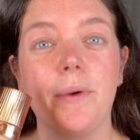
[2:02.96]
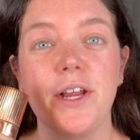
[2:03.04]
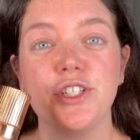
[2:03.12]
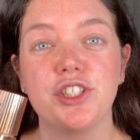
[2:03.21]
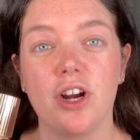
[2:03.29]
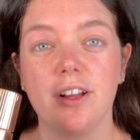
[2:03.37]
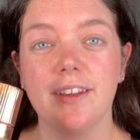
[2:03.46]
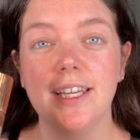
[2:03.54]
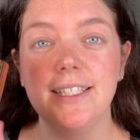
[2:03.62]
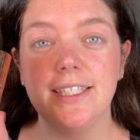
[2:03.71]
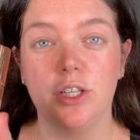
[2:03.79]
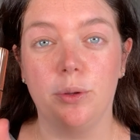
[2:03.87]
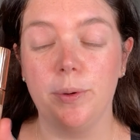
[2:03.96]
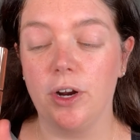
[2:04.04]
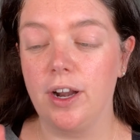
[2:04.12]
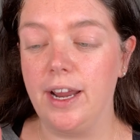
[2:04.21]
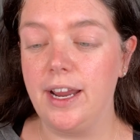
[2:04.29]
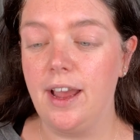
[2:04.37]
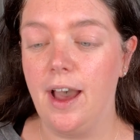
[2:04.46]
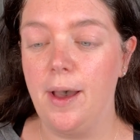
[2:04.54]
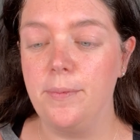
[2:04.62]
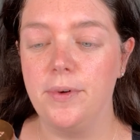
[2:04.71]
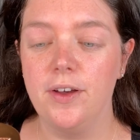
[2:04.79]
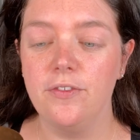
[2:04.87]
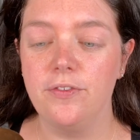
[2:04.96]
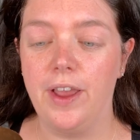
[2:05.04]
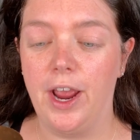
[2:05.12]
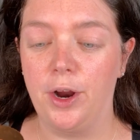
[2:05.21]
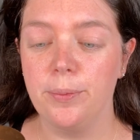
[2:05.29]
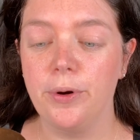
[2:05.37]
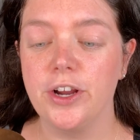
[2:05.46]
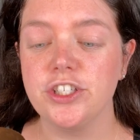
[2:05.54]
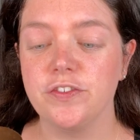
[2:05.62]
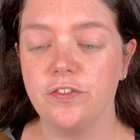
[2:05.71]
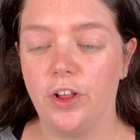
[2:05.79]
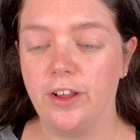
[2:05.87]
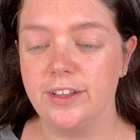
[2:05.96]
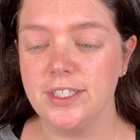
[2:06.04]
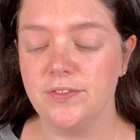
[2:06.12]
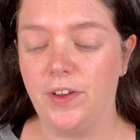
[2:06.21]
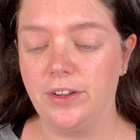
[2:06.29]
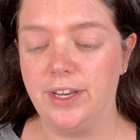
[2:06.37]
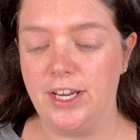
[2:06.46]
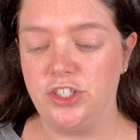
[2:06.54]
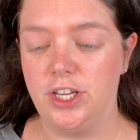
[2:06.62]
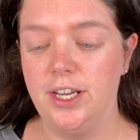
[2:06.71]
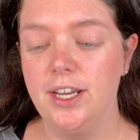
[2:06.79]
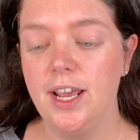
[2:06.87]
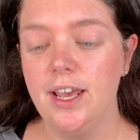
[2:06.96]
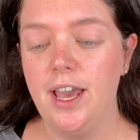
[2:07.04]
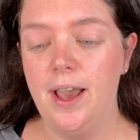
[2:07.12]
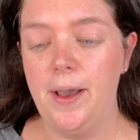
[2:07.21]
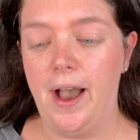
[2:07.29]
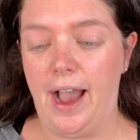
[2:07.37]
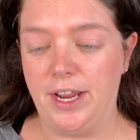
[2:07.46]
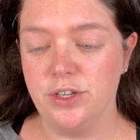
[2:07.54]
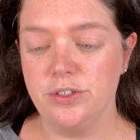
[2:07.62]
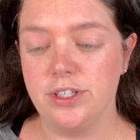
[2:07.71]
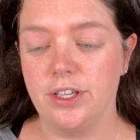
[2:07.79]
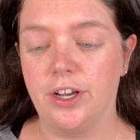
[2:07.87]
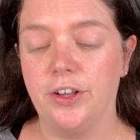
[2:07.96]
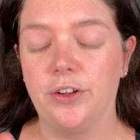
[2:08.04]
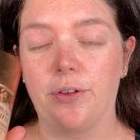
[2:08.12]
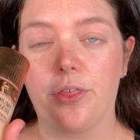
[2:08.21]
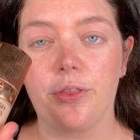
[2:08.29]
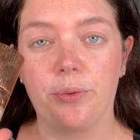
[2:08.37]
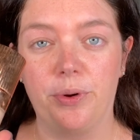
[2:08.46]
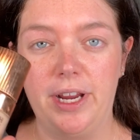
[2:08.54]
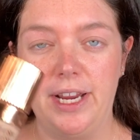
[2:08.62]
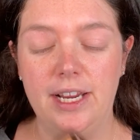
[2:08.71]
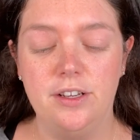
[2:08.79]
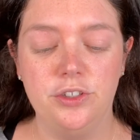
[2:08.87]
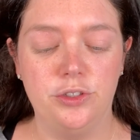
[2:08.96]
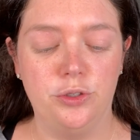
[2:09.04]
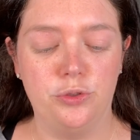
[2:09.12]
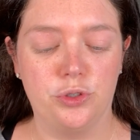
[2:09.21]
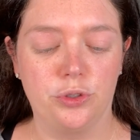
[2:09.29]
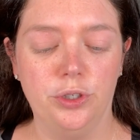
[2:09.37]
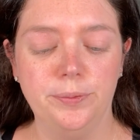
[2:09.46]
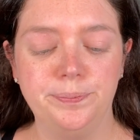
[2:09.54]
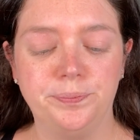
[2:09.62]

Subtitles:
my Charlotte Tilbury Airbrush Flawless Foundation. I use the color 3 Neutral.